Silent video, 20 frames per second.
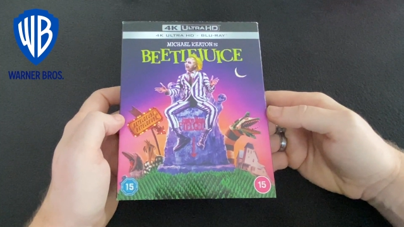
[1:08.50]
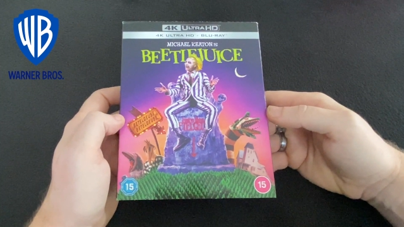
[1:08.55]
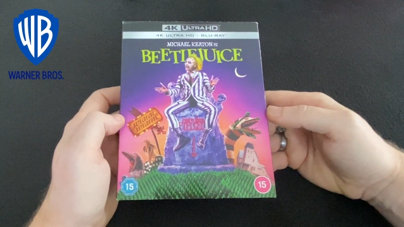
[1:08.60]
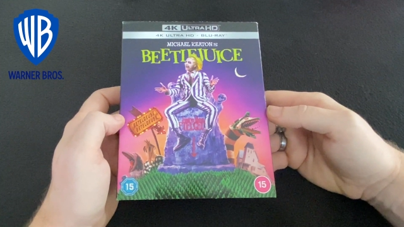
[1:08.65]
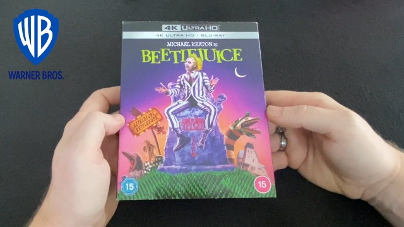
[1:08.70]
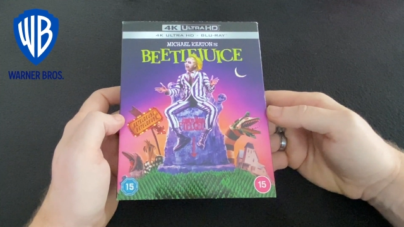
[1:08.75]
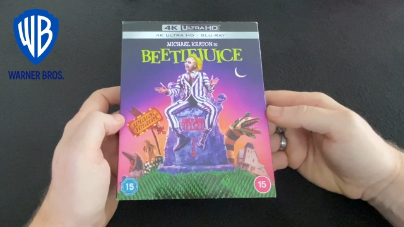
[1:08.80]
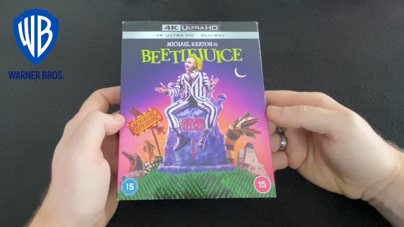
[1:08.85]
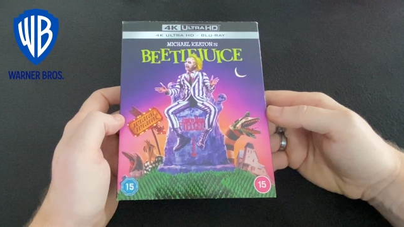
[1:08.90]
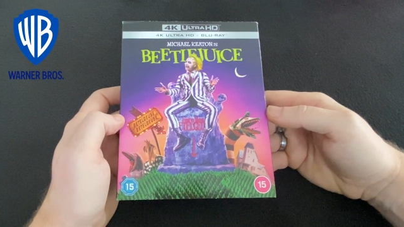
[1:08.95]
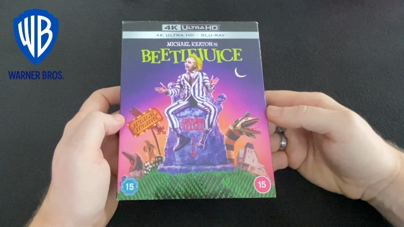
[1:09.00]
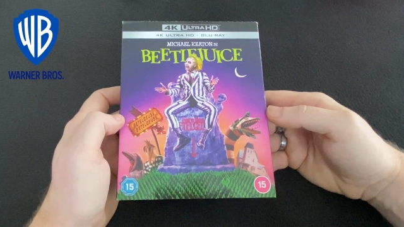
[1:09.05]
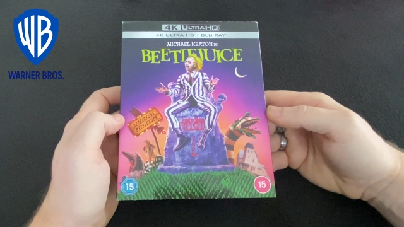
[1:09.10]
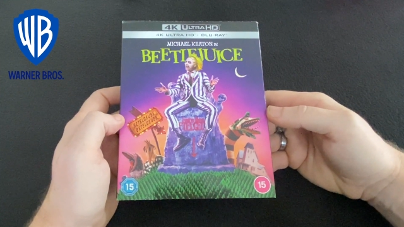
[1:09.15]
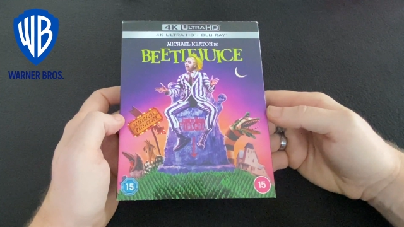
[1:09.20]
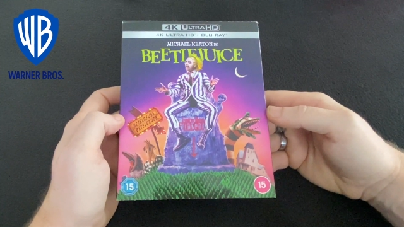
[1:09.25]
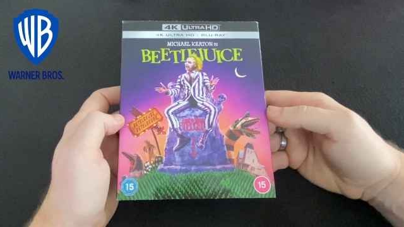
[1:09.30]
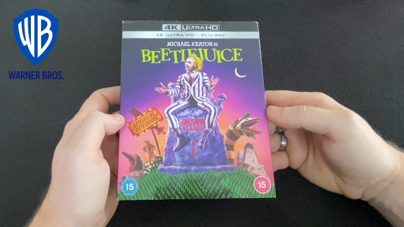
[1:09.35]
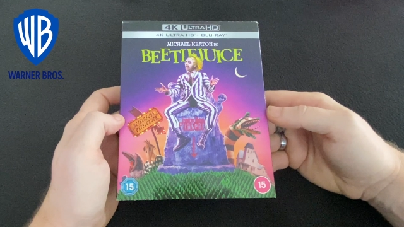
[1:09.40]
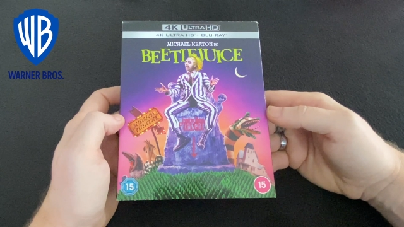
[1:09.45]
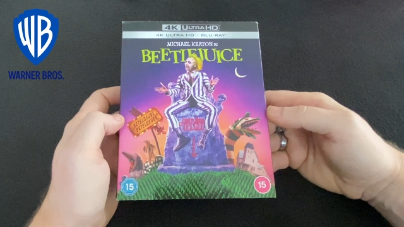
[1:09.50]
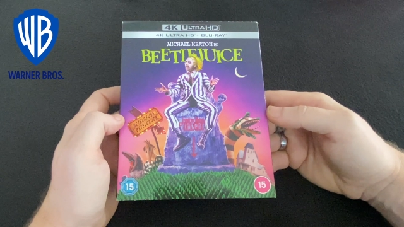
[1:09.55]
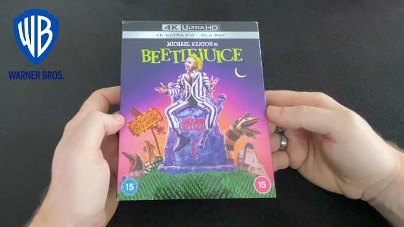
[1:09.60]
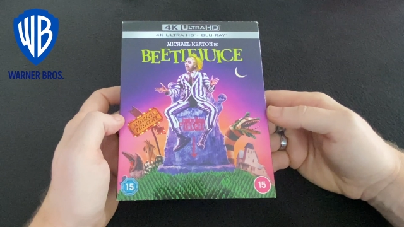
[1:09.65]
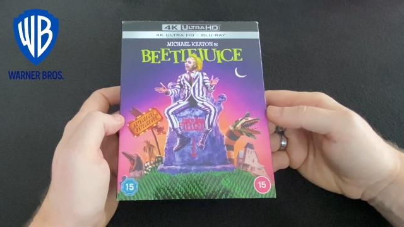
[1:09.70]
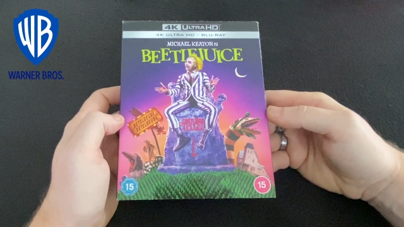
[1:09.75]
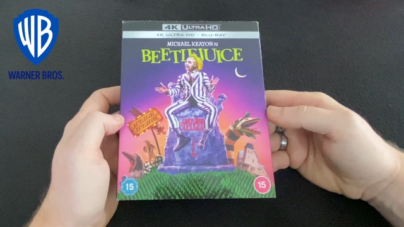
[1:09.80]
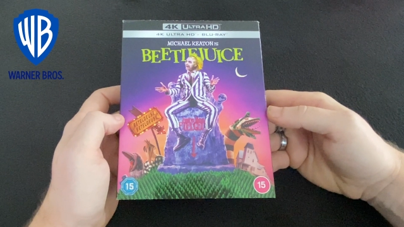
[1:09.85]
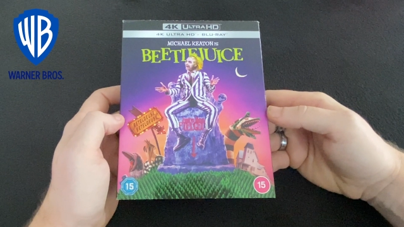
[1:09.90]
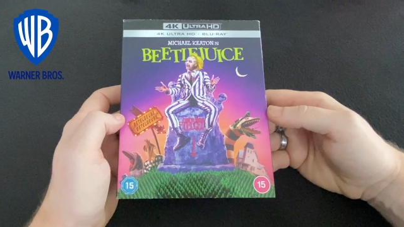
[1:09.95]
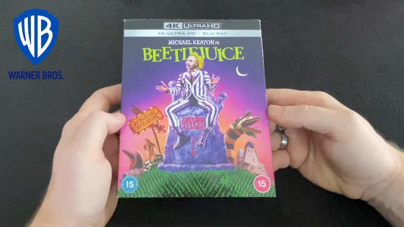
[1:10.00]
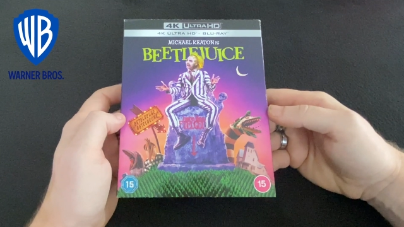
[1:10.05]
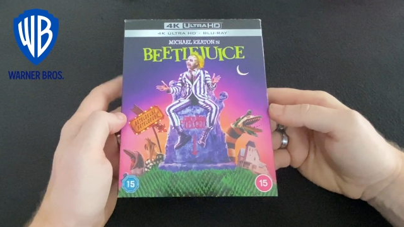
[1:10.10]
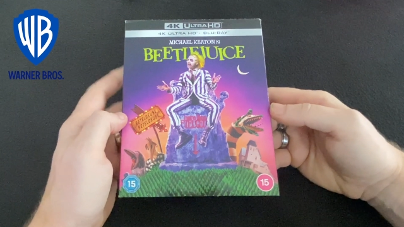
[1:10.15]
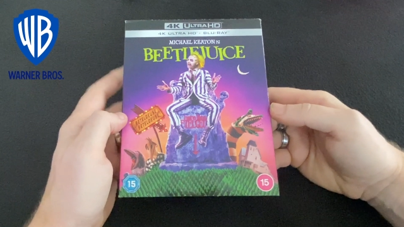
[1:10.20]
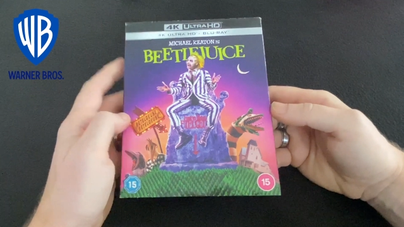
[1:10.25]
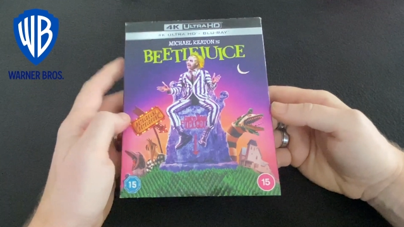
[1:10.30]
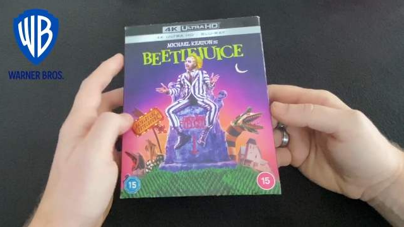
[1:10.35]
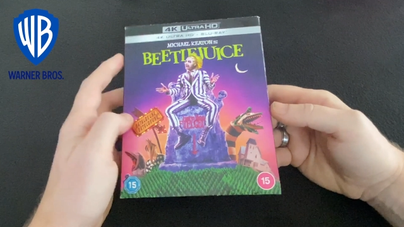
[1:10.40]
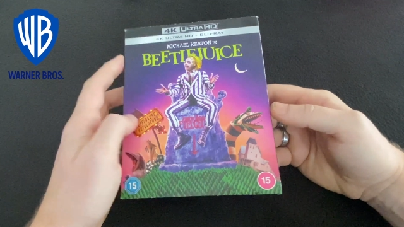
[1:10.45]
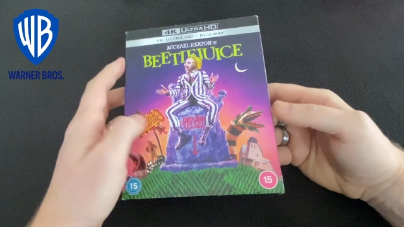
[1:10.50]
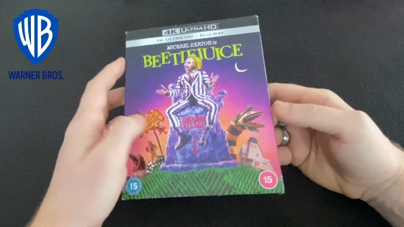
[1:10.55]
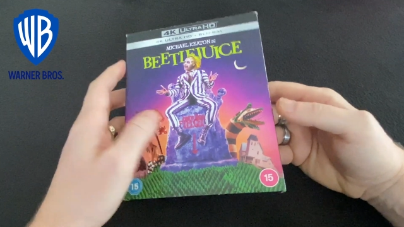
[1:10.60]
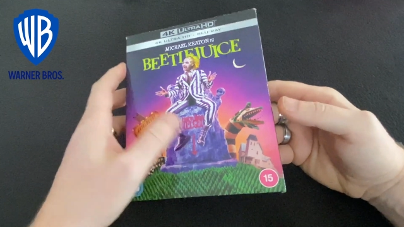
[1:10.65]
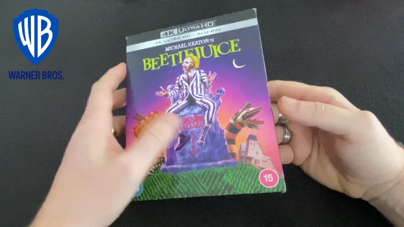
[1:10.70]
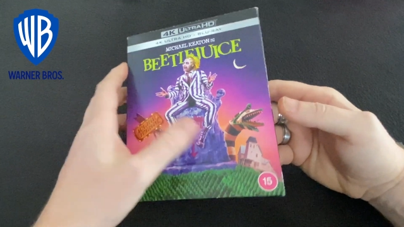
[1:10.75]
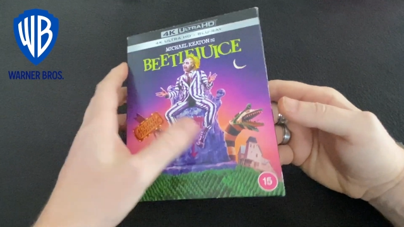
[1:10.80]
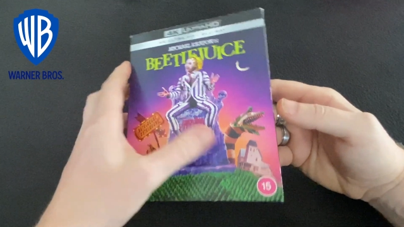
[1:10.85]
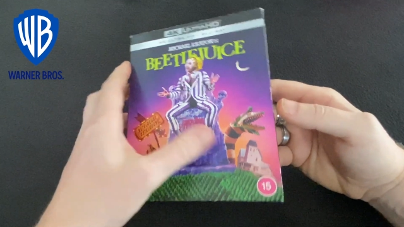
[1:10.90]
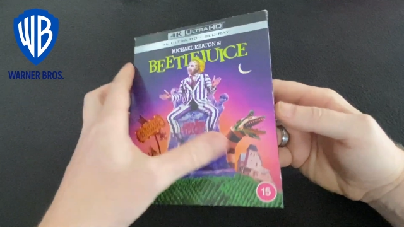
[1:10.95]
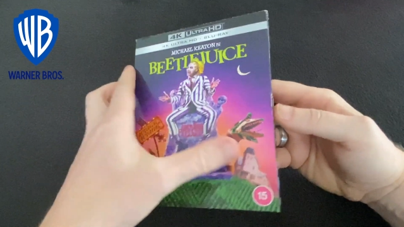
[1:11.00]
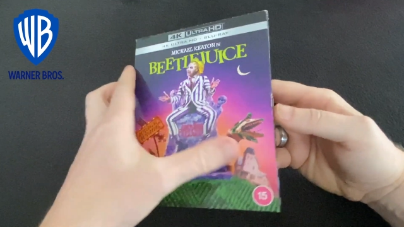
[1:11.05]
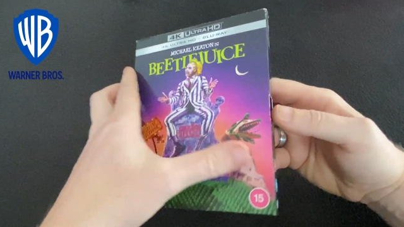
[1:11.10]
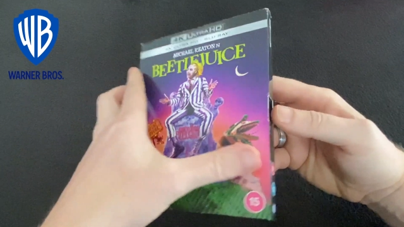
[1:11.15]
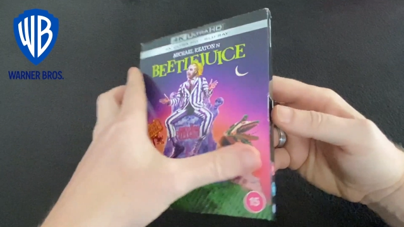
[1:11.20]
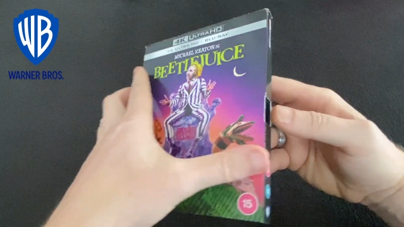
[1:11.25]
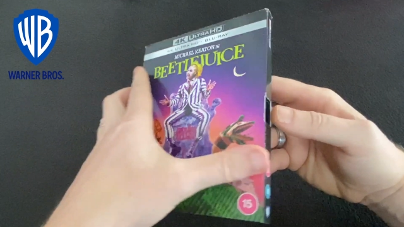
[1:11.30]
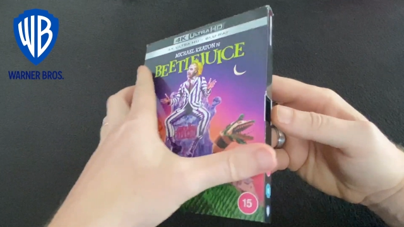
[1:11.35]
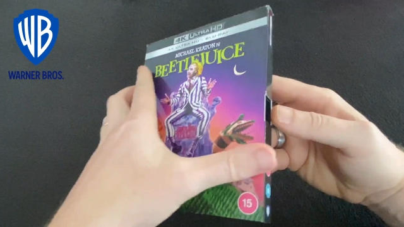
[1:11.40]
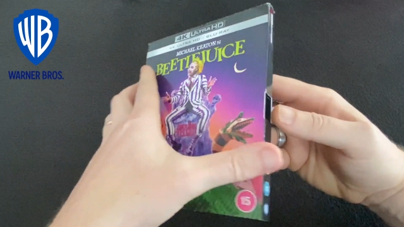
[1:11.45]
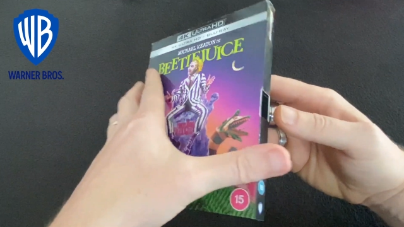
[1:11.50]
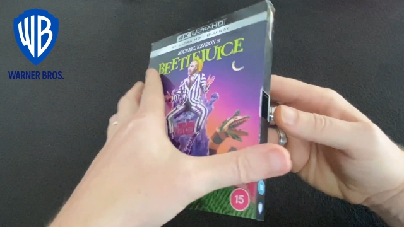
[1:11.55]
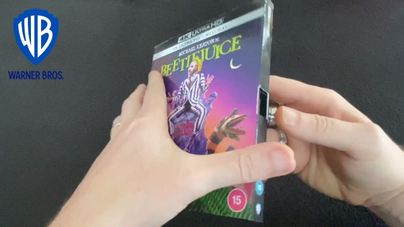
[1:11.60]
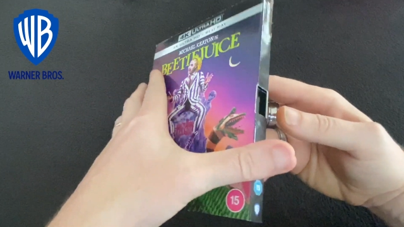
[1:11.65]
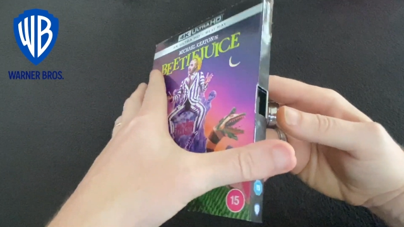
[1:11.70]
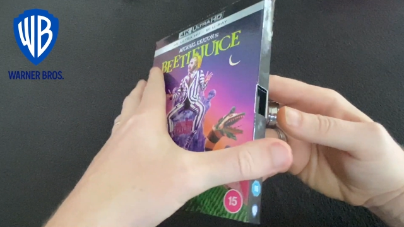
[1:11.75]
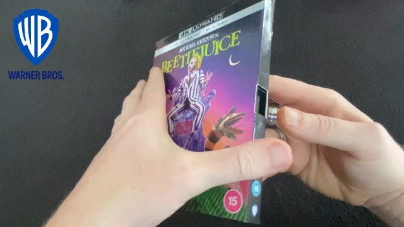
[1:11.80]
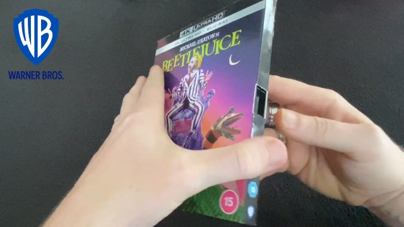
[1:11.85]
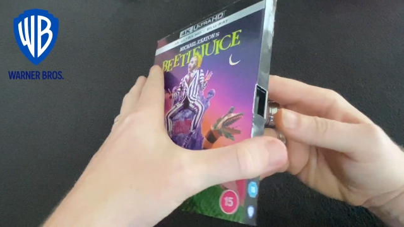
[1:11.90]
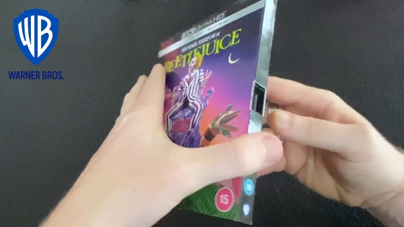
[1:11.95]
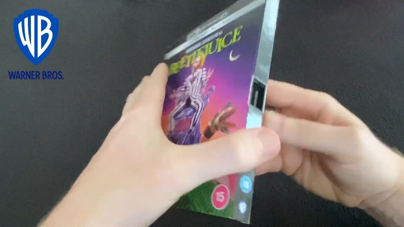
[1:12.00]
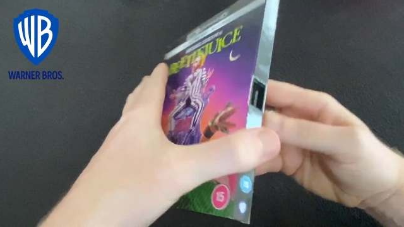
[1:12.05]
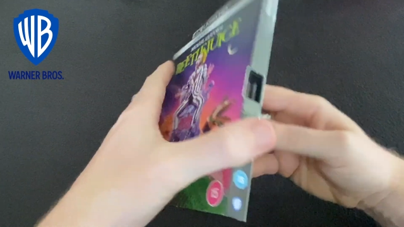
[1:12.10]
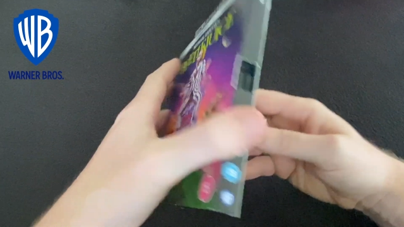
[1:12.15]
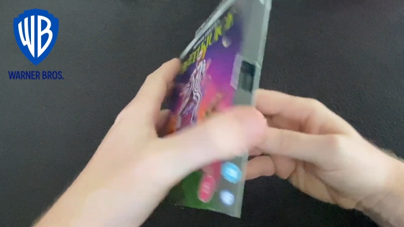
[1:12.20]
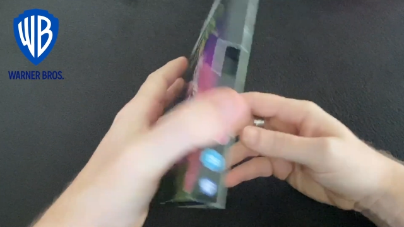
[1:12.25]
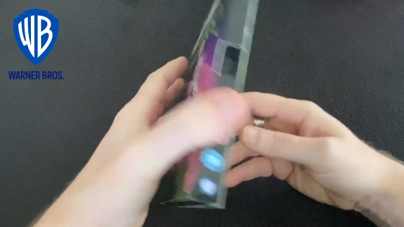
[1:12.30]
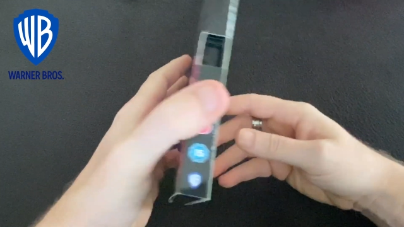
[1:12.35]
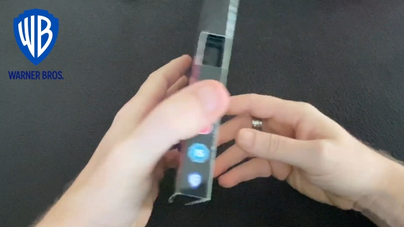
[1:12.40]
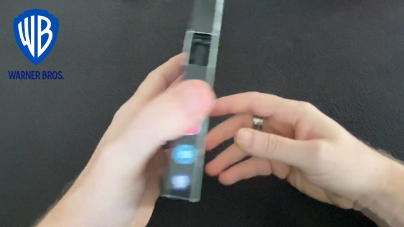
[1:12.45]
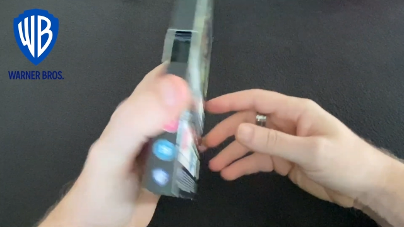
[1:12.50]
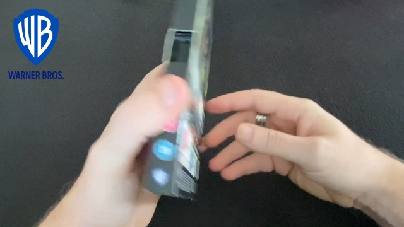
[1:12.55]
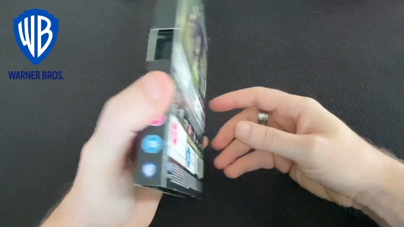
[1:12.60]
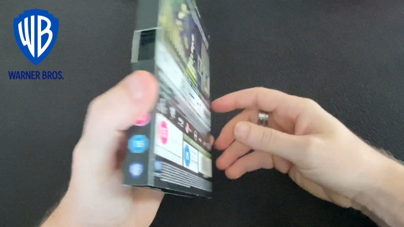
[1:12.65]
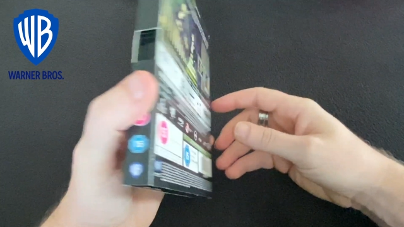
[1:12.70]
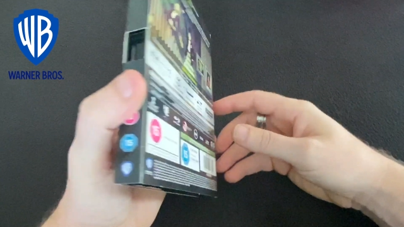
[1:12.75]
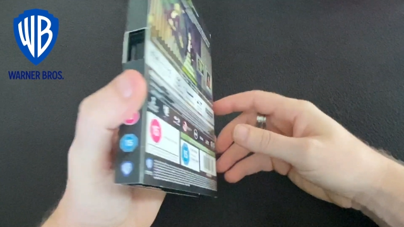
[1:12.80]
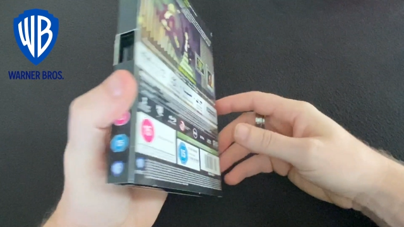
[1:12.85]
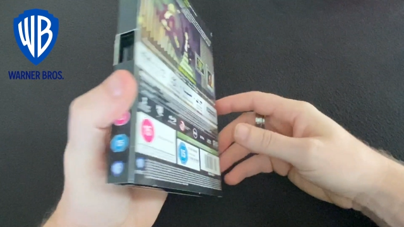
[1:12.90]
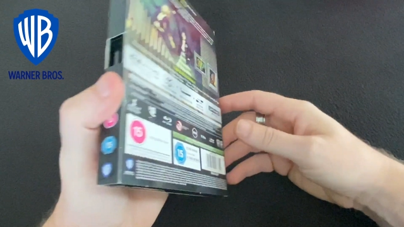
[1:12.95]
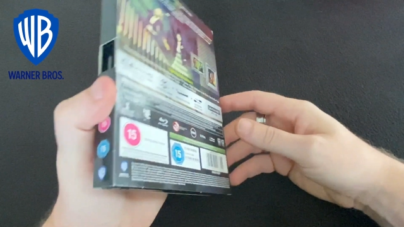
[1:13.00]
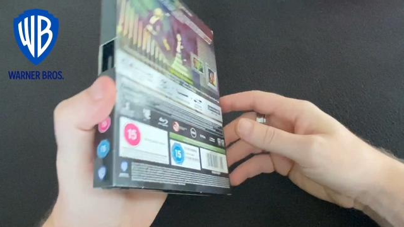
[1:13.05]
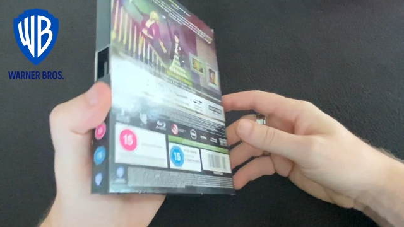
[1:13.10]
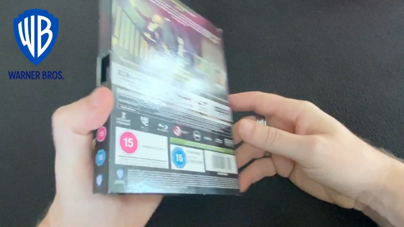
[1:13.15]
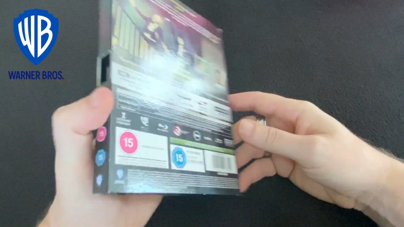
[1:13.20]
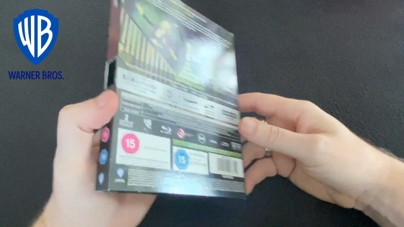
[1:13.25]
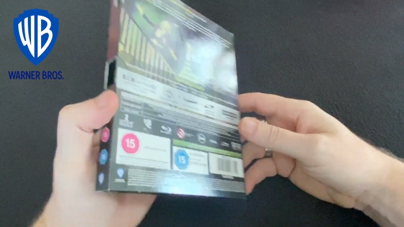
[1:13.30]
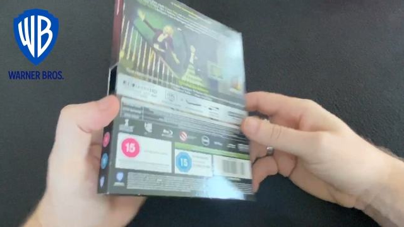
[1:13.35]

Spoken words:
Nobody's mouth can be seen.